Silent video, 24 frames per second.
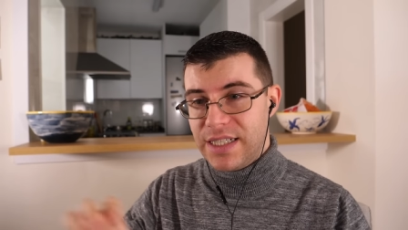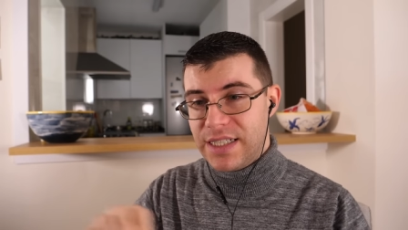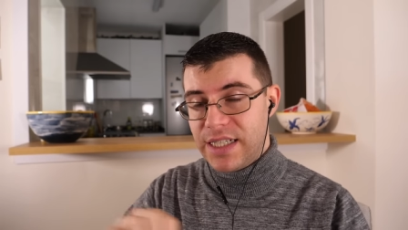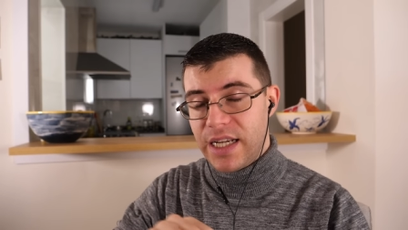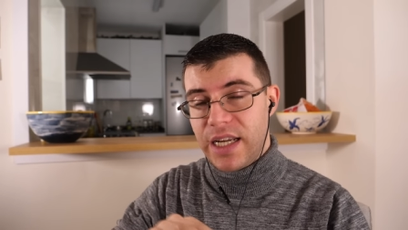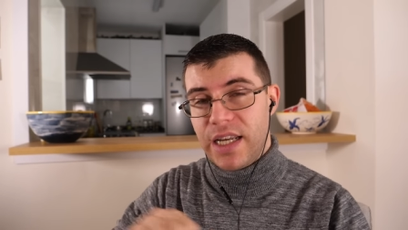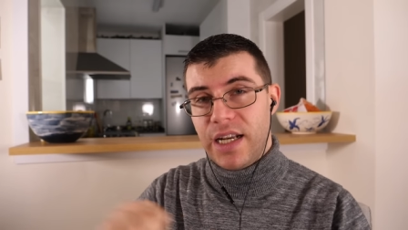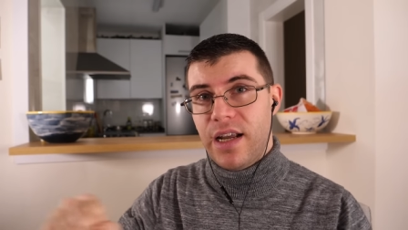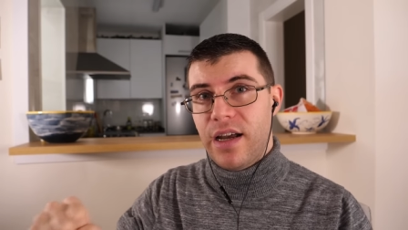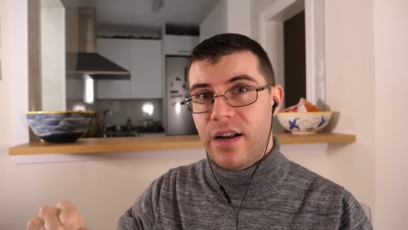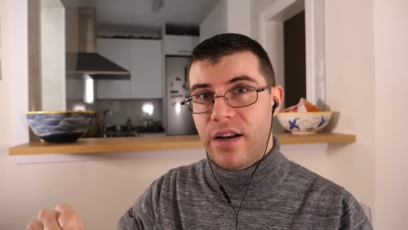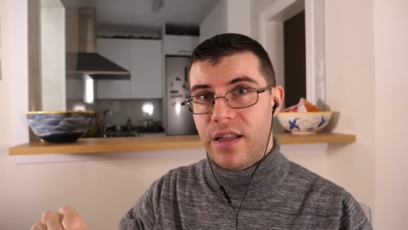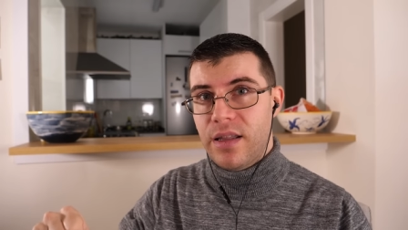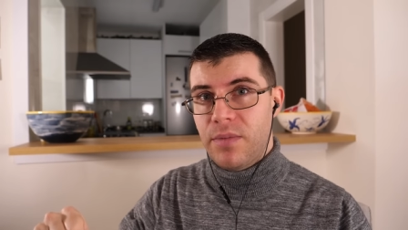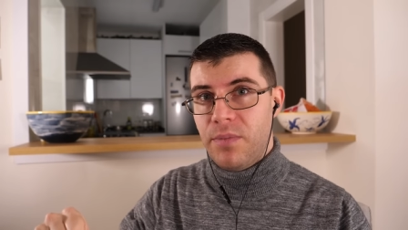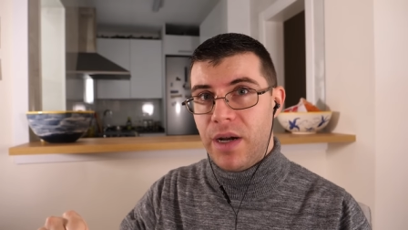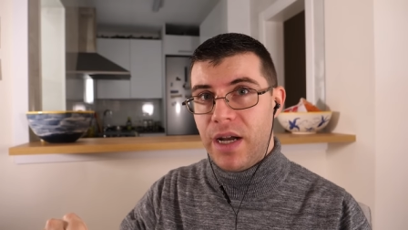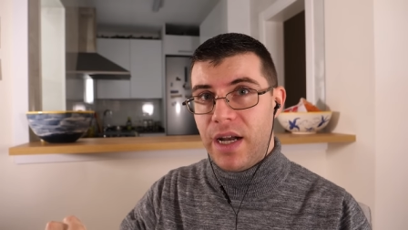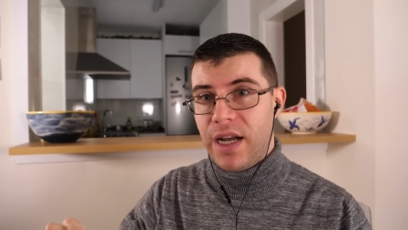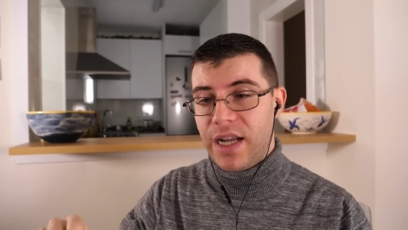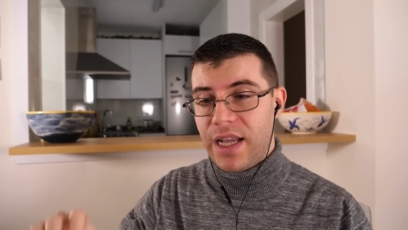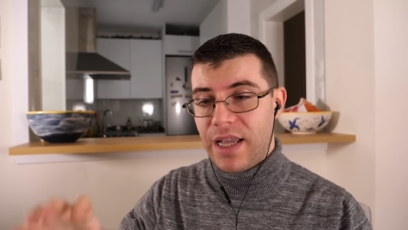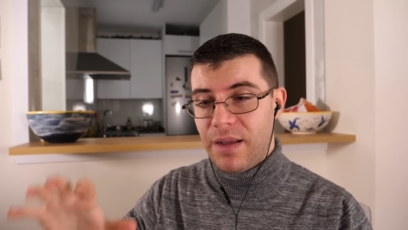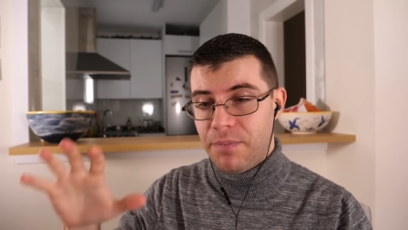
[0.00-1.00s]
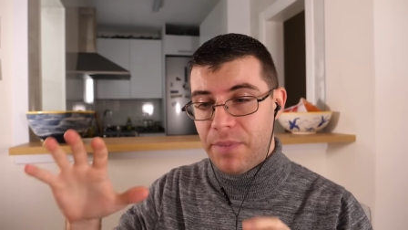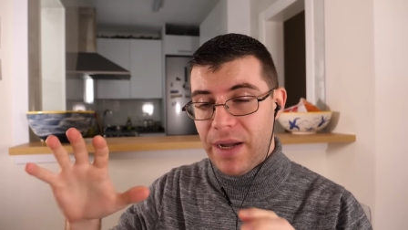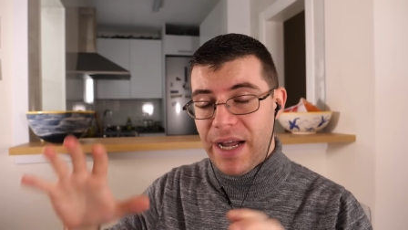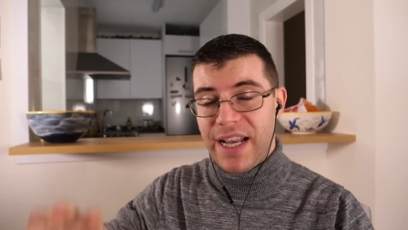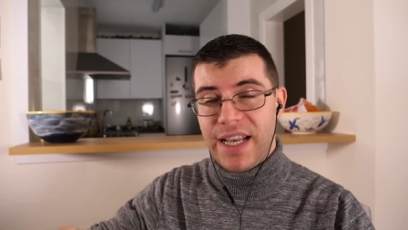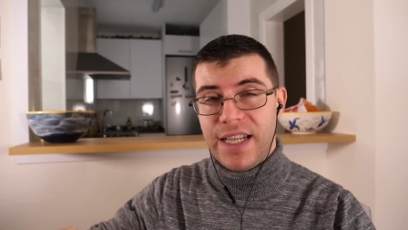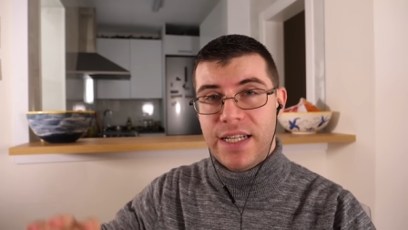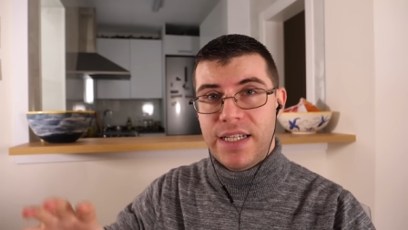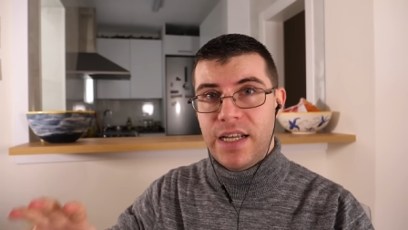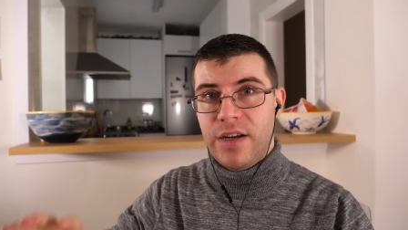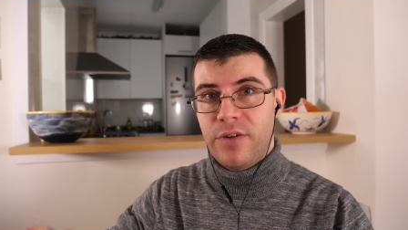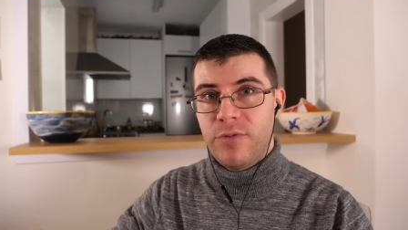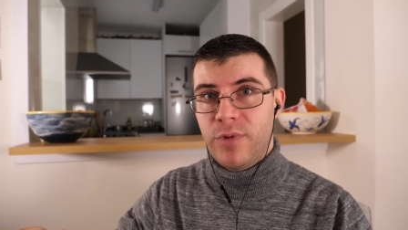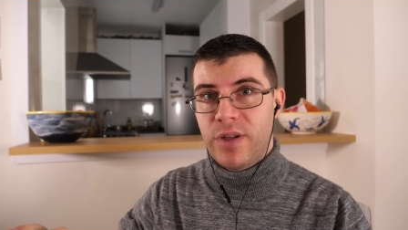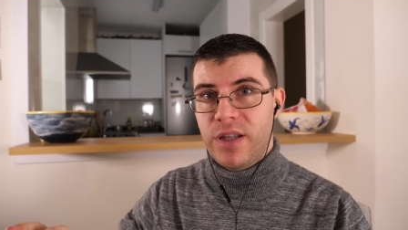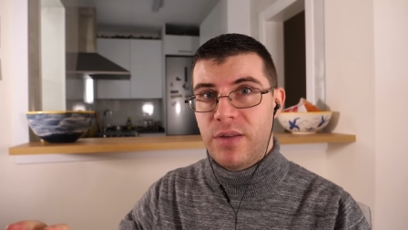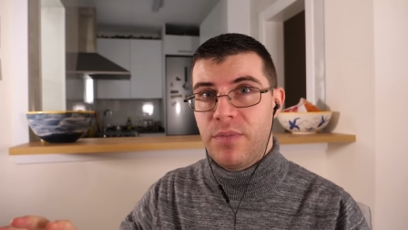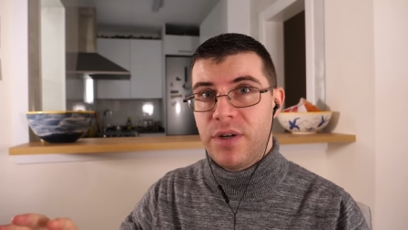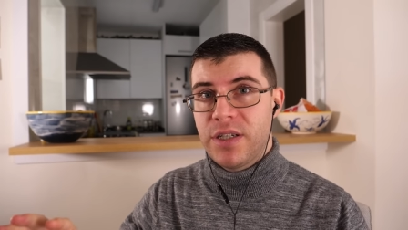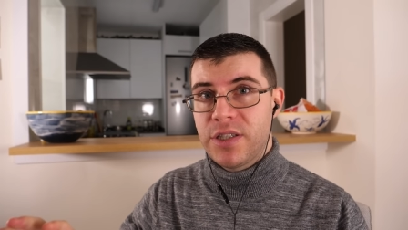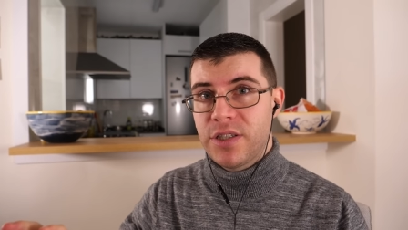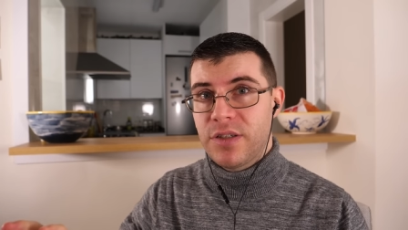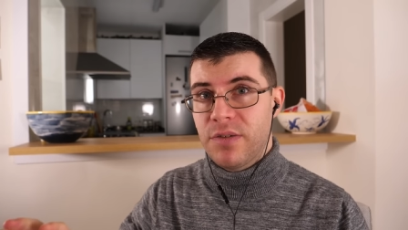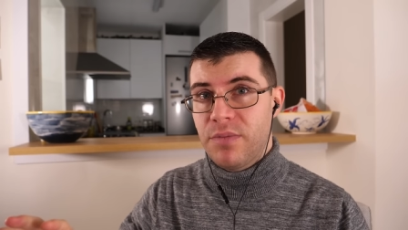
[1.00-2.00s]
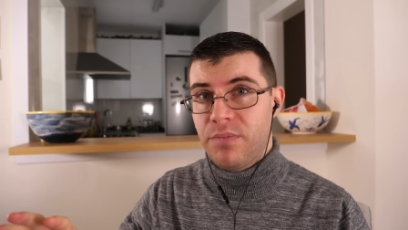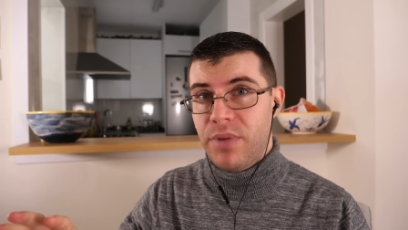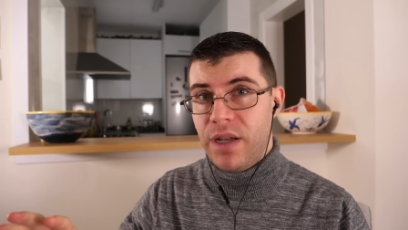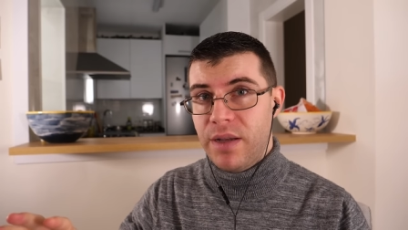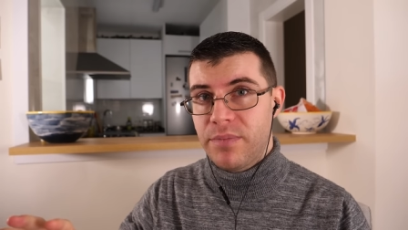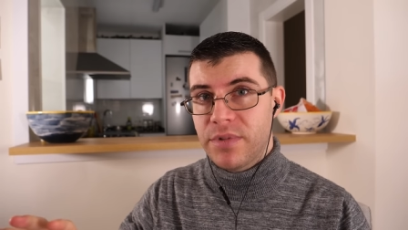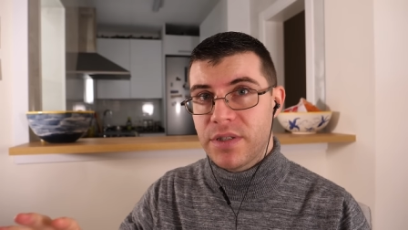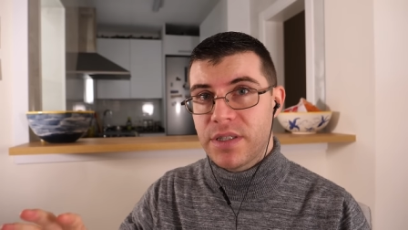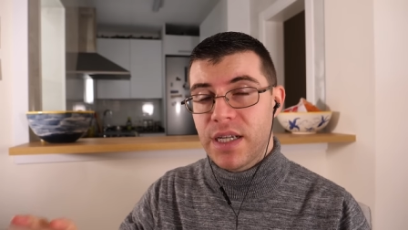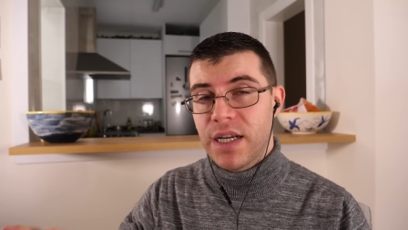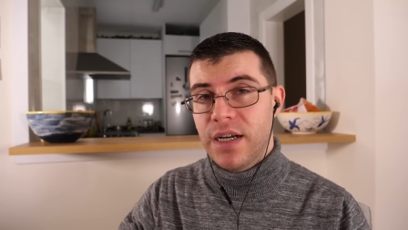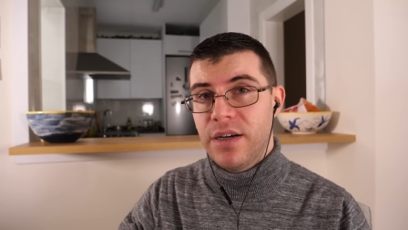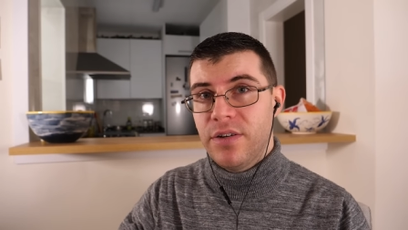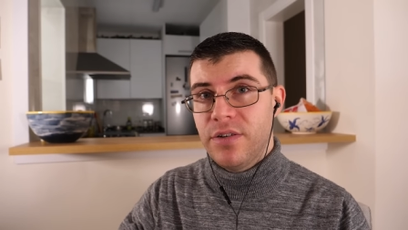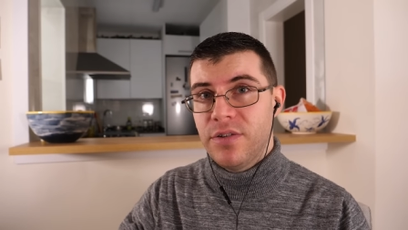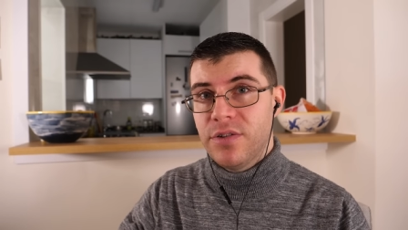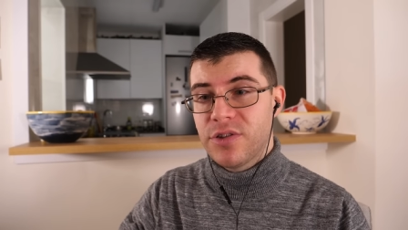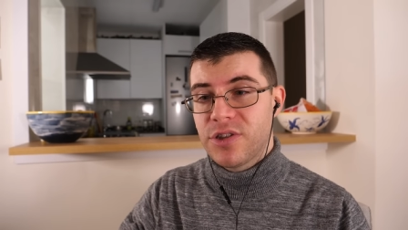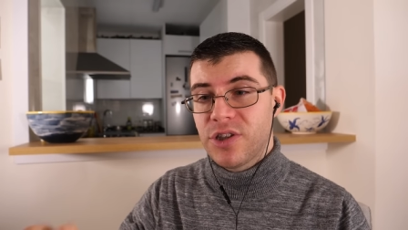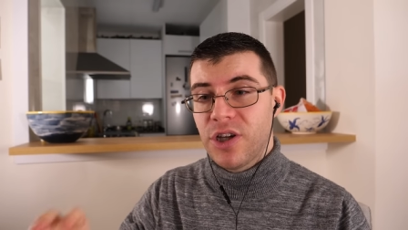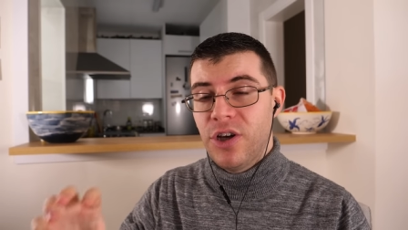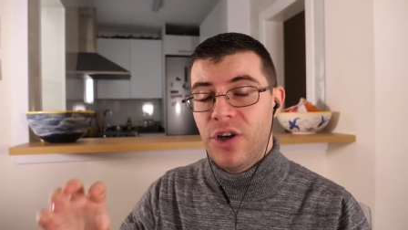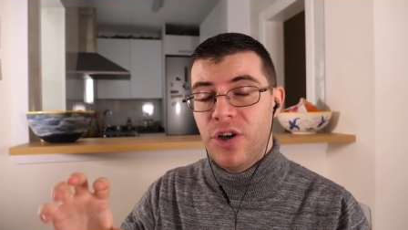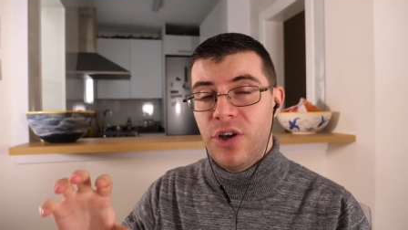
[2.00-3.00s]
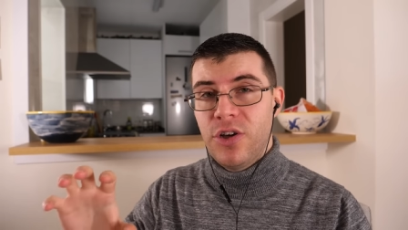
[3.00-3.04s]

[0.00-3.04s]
take it out of the bag and pat it down with a bunch of paper towels